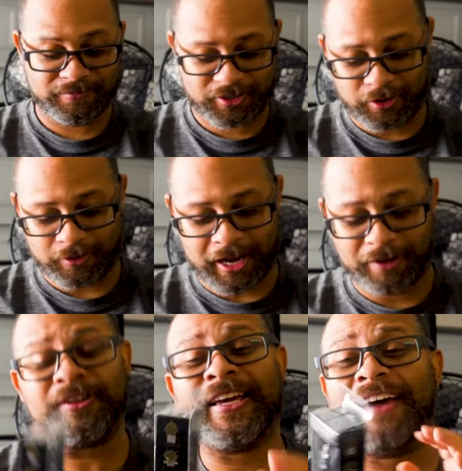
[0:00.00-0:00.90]
So I
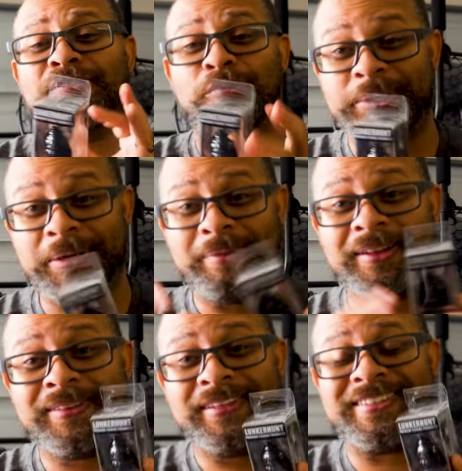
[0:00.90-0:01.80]
really have to read
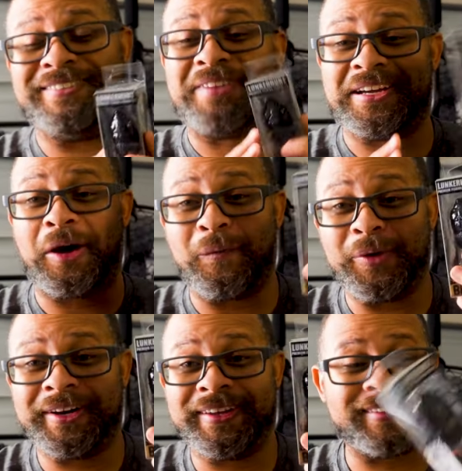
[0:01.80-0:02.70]
about this and find out
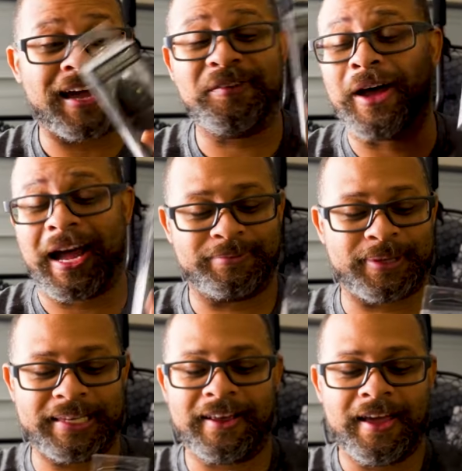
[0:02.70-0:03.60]
what it is.
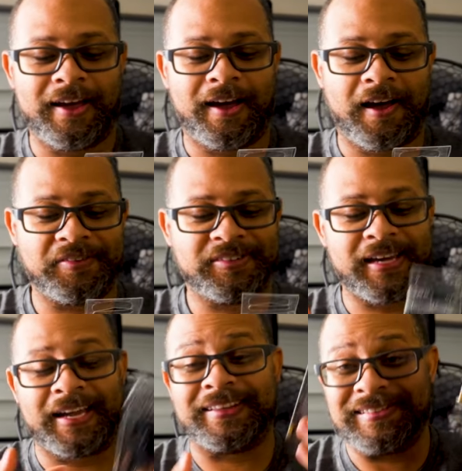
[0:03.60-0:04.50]

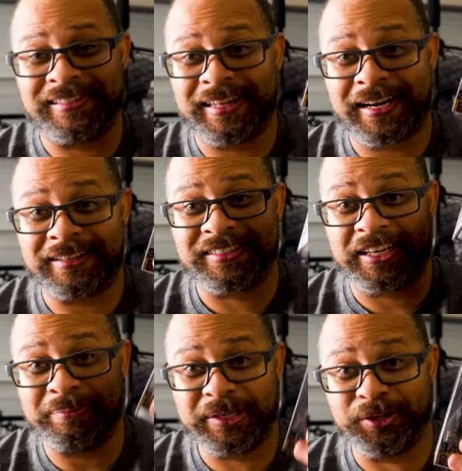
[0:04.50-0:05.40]
Obviously I can see that it's
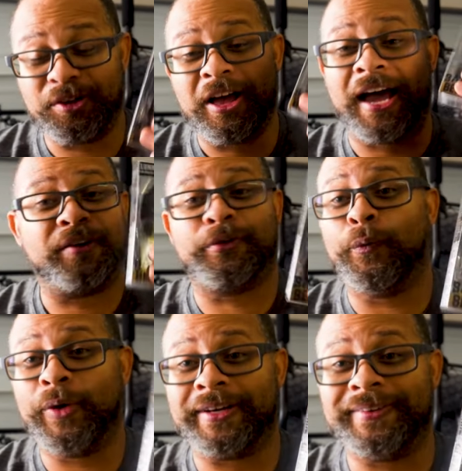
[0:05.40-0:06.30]
a beetle. I don't know
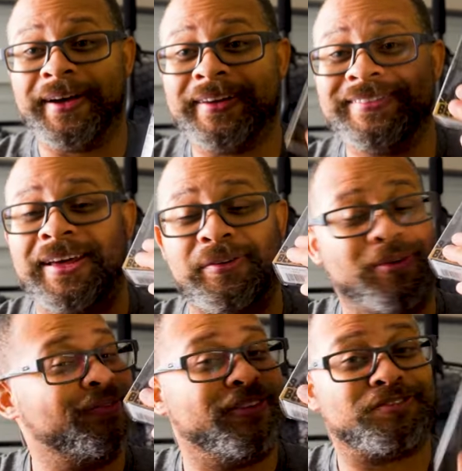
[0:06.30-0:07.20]
what it does. I don't
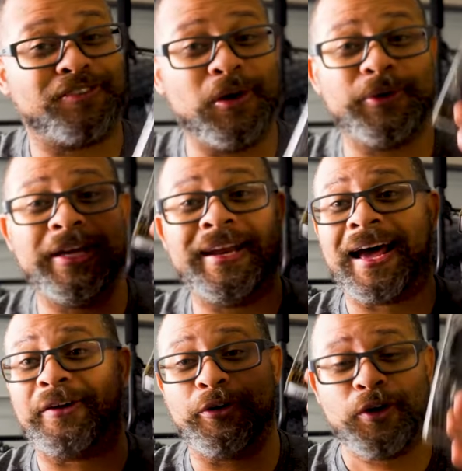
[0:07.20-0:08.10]
know if it's floating.
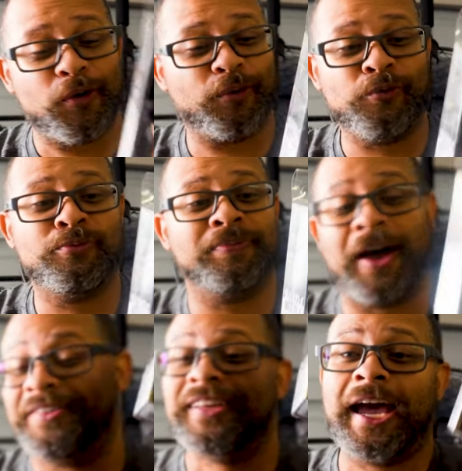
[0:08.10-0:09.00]
I don't know.
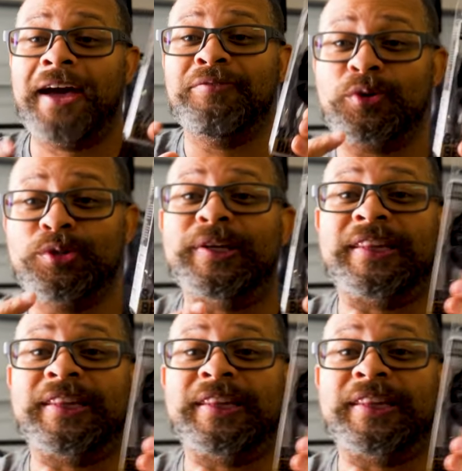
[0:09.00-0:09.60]
Honestly, I have no clue